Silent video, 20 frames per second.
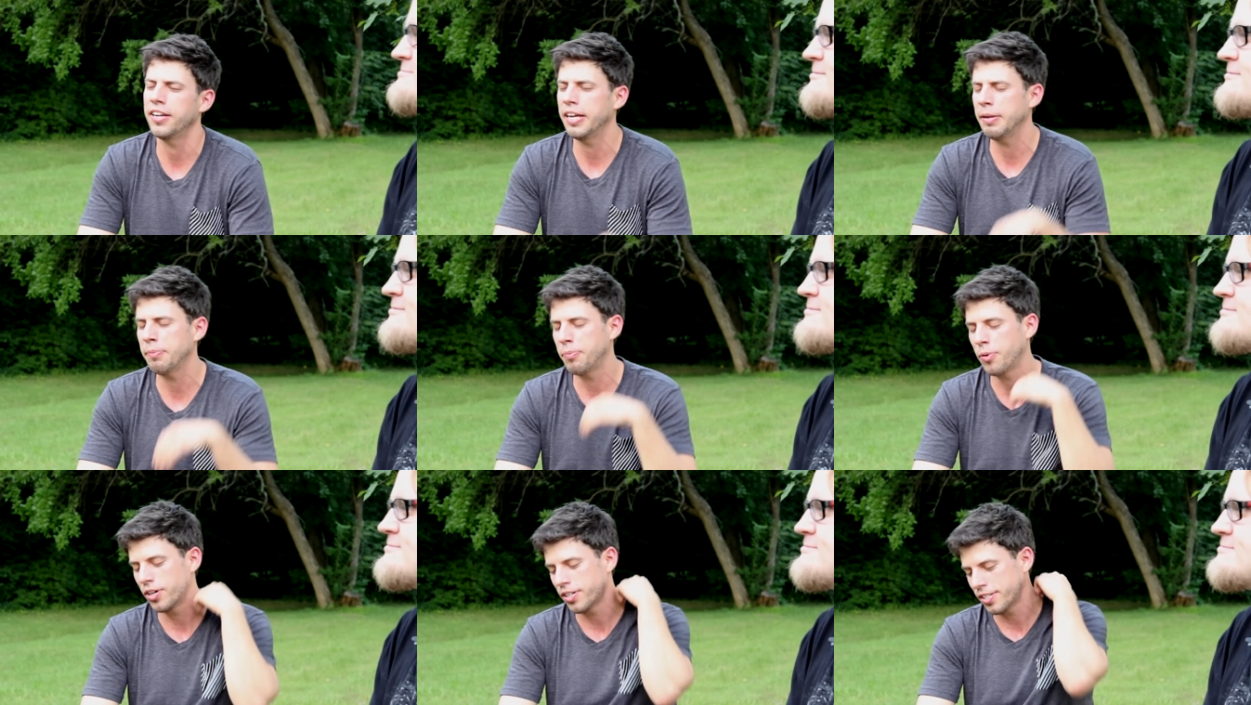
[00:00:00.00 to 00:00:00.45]

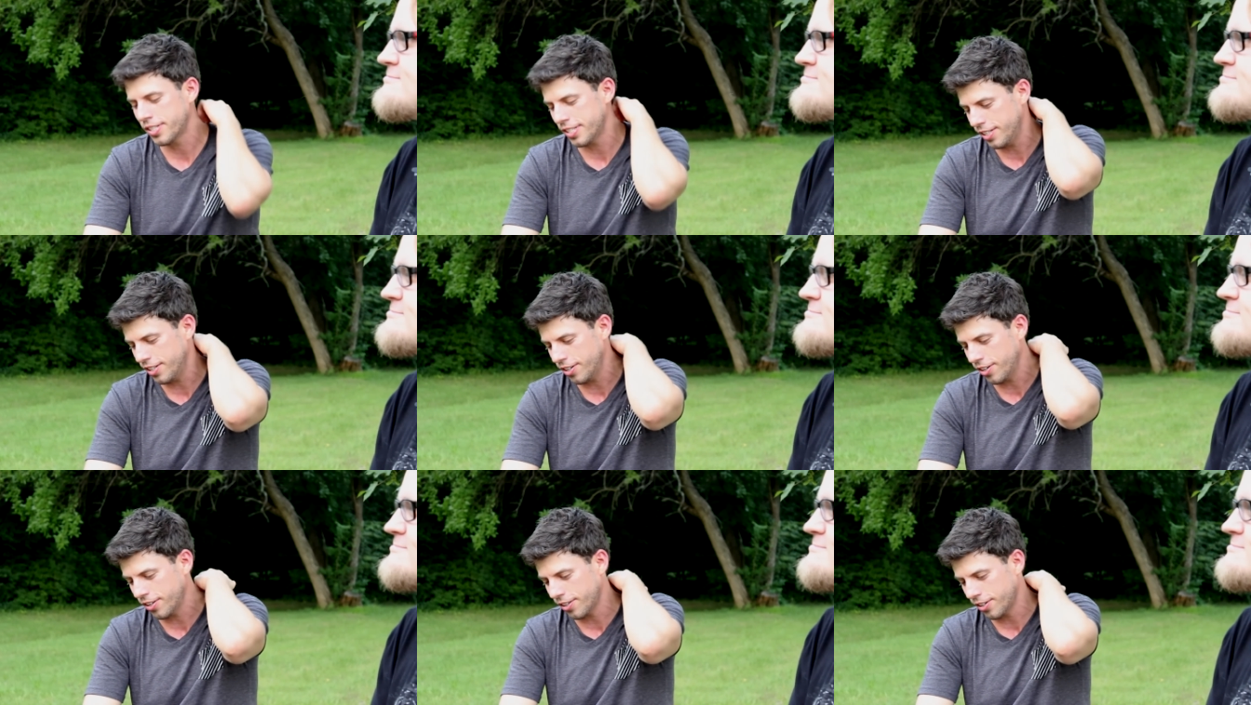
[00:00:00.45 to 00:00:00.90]
in
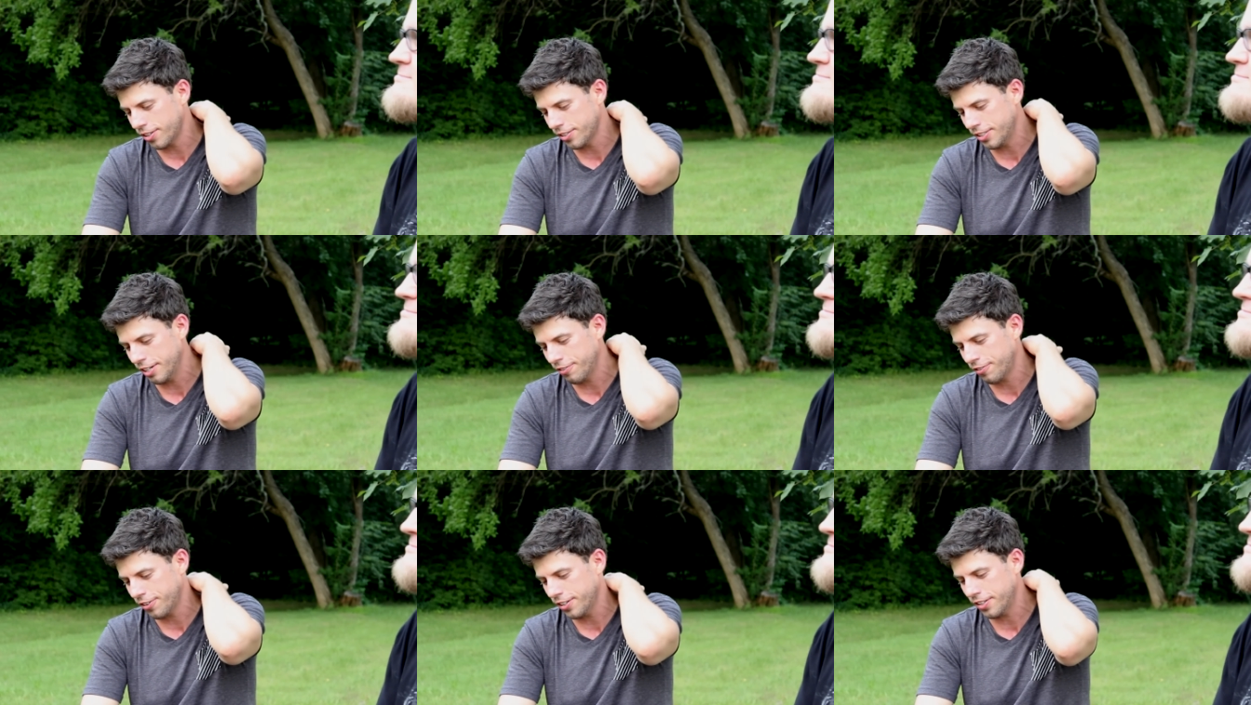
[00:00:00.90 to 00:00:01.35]
person they're a little
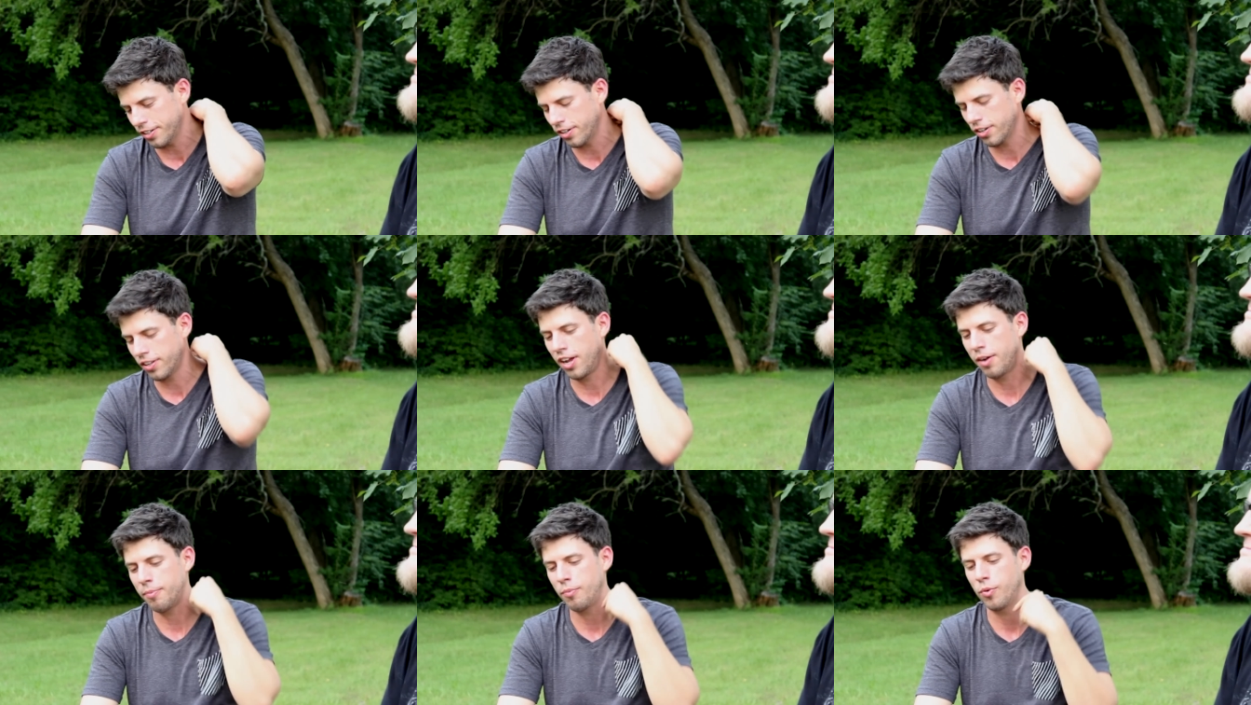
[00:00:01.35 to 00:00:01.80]
different. They're
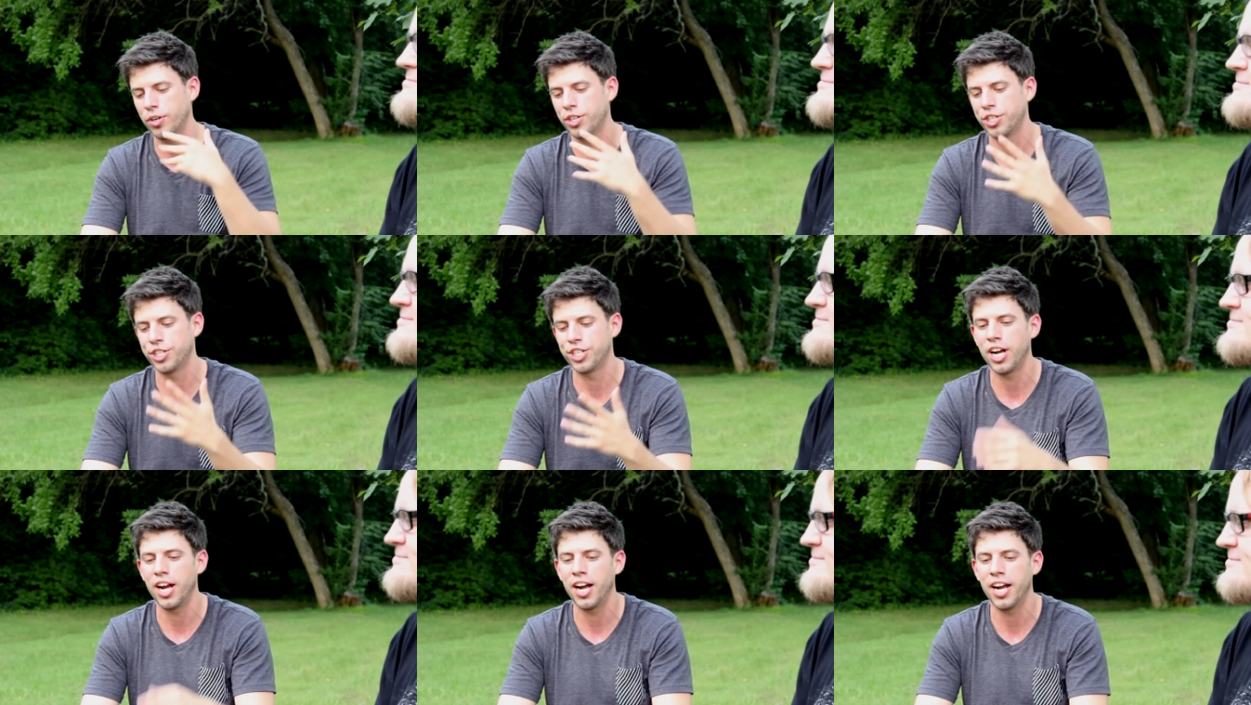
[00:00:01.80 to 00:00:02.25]
a lot more
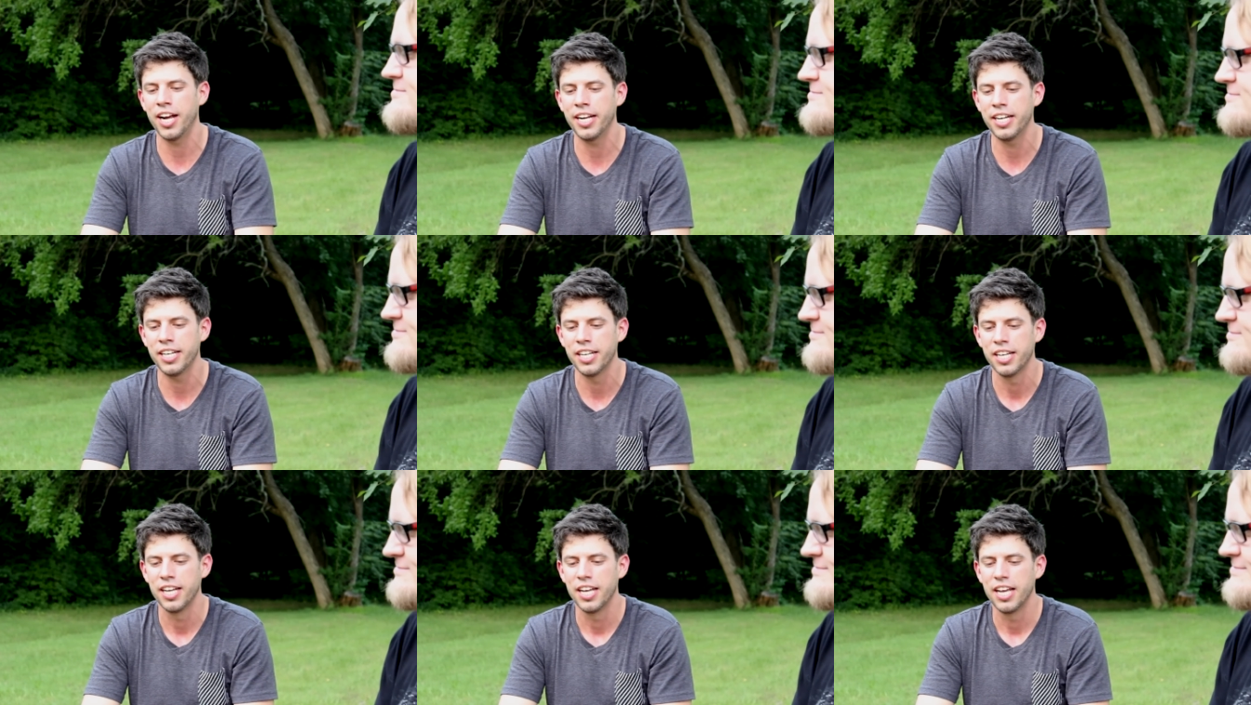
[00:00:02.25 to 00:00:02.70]

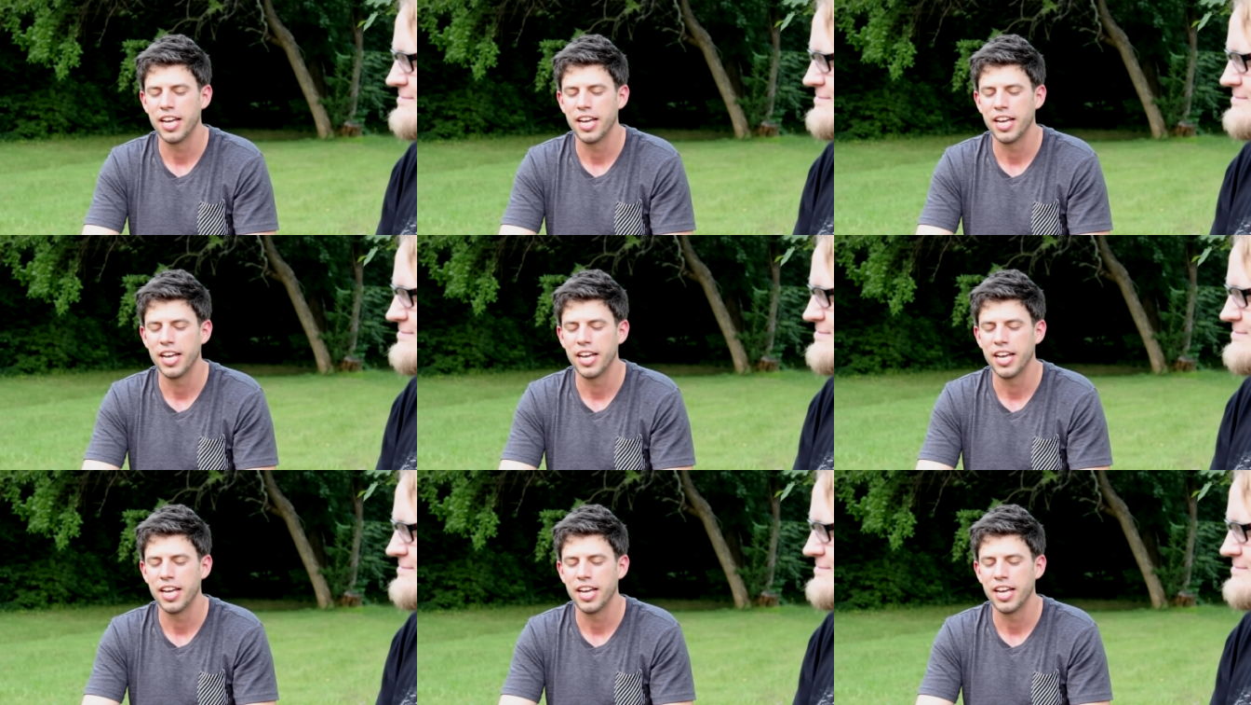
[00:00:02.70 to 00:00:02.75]
shy.